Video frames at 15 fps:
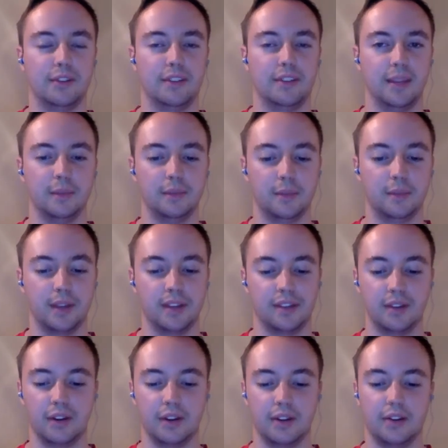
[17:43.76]
teams, because
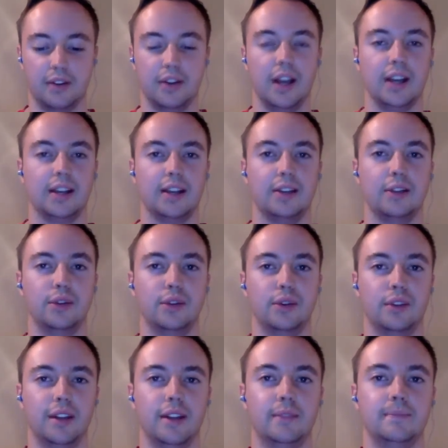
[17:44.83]
they're knocking on the
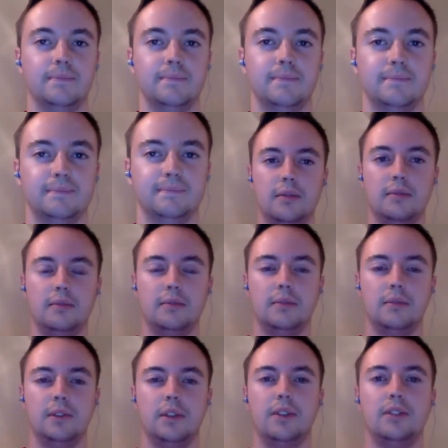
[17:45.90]
door there.
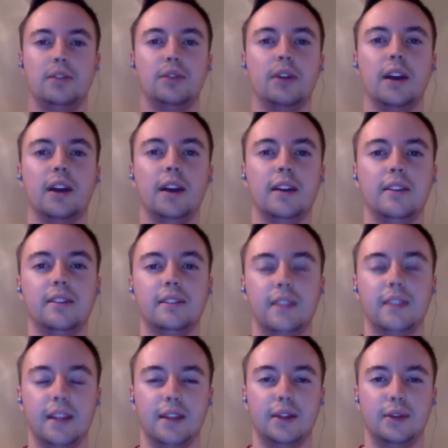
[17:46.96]
So guys,
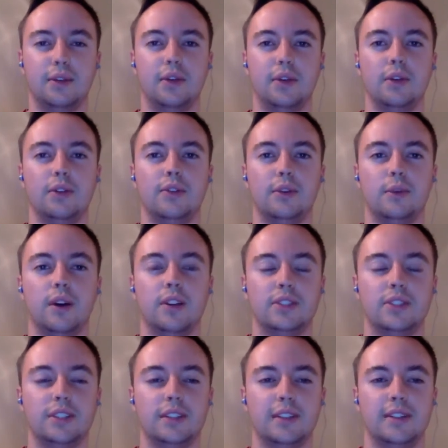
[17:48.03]
thank you all for
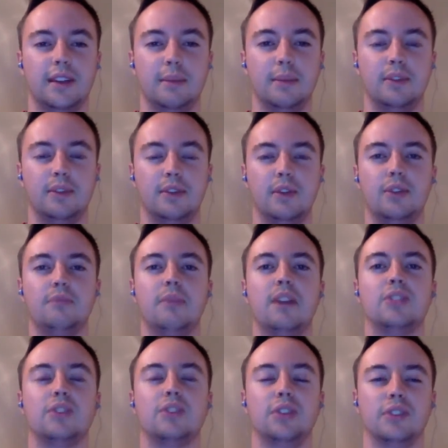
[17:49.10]
watching this episode. Make
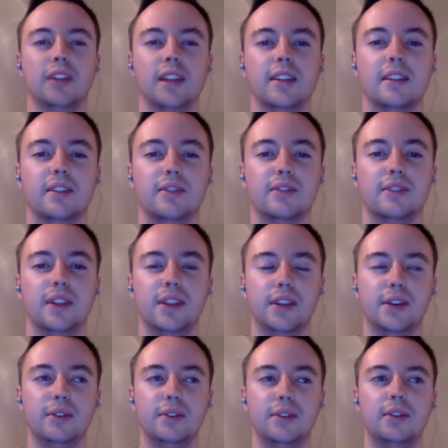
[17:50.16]
sure you like this
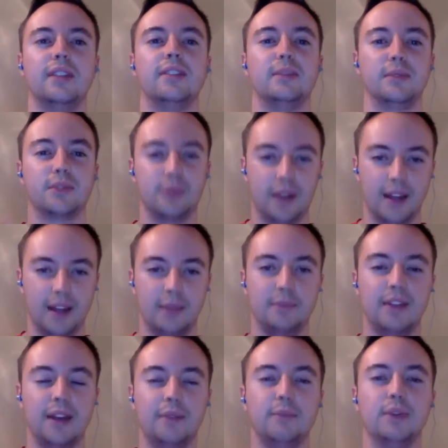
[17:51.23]
video and subscribe
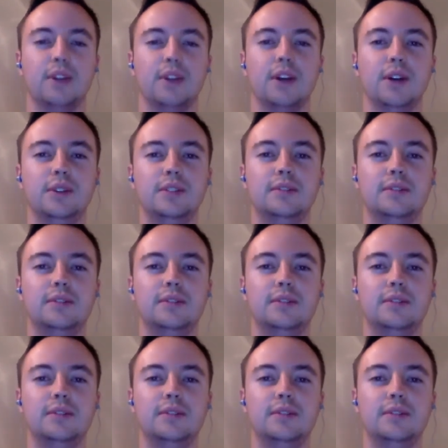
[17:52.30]
down below.